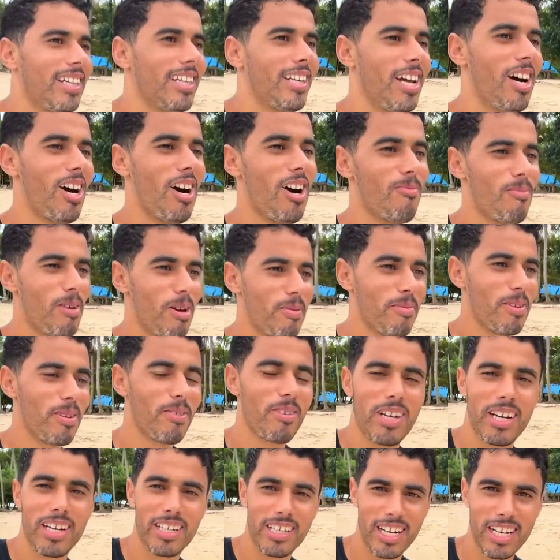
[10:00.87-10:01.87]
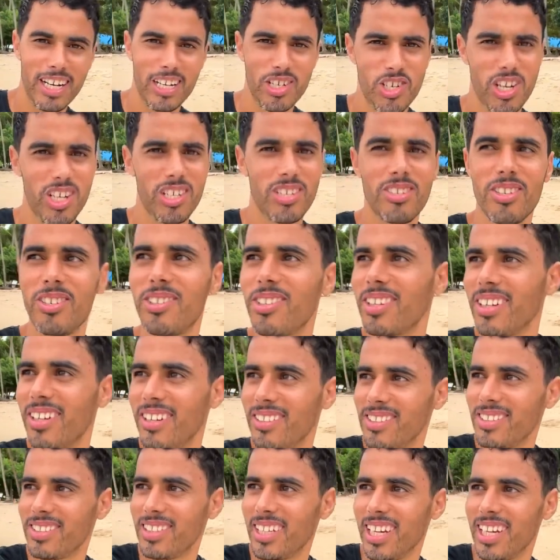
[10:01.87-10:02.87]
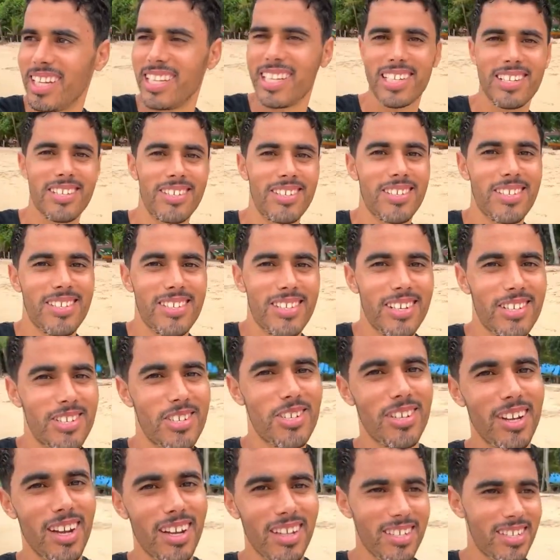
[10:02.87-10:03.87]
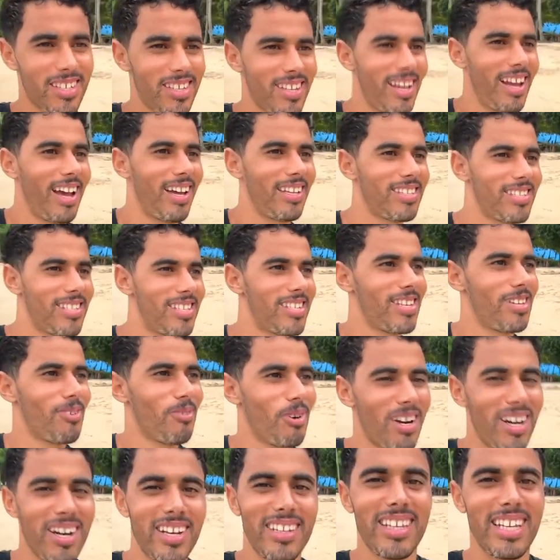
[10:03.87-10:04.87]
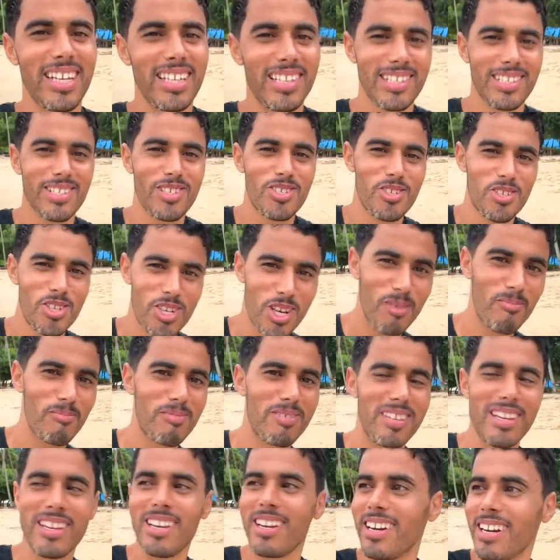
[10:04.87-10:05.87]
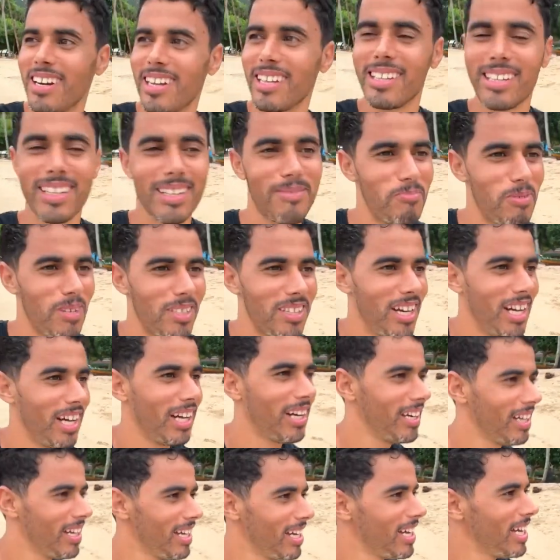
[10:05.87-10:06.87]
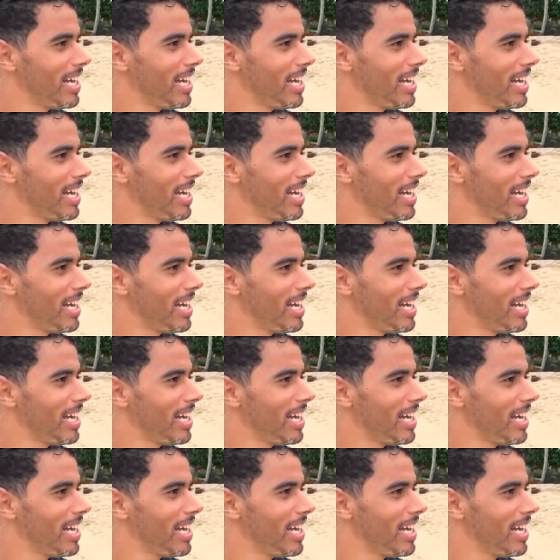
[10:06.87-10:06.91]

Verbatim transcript: Now maybe we are gonna try to go to the next destination, guys, and see what are the hidden gems here in the Padang.